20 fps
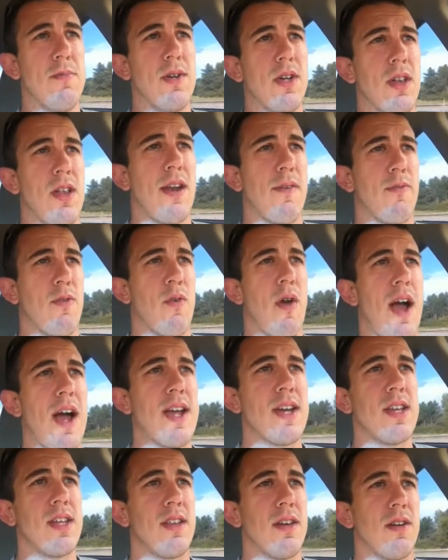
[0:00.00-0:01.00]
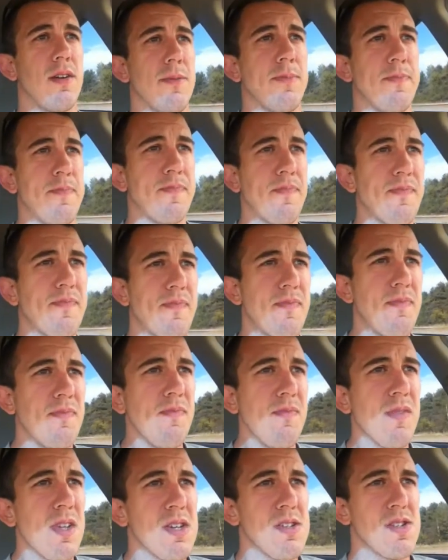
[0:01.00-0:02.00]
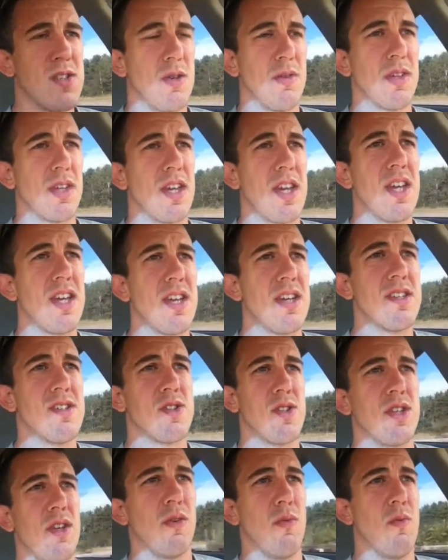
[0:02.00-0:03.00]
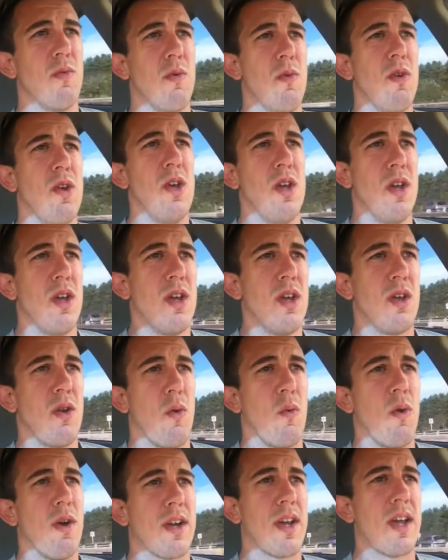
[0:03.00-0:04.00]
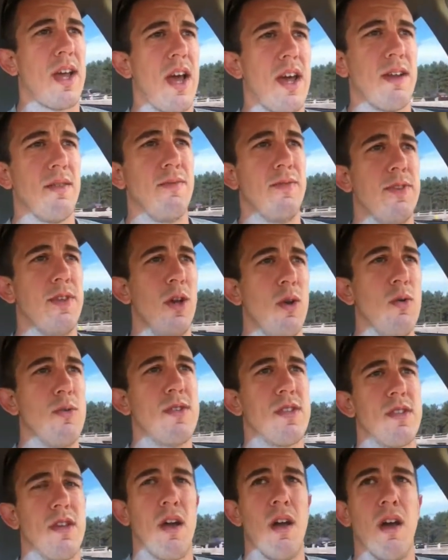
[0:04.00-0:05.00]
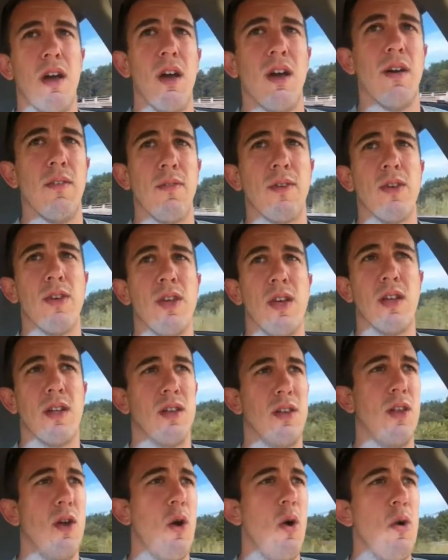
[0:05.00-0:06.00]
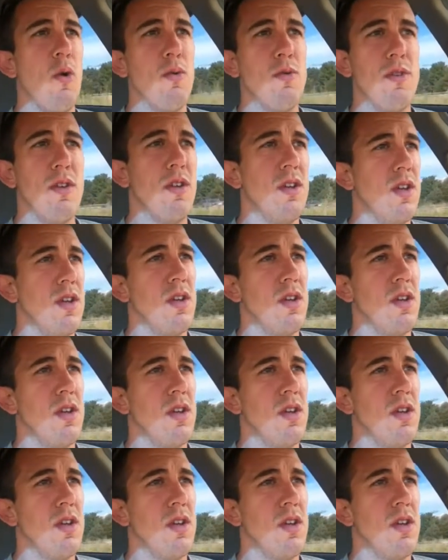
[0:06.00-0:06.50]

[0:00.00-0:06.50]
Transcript: could be a lot of variety there. So the key is, what kind of dose of load,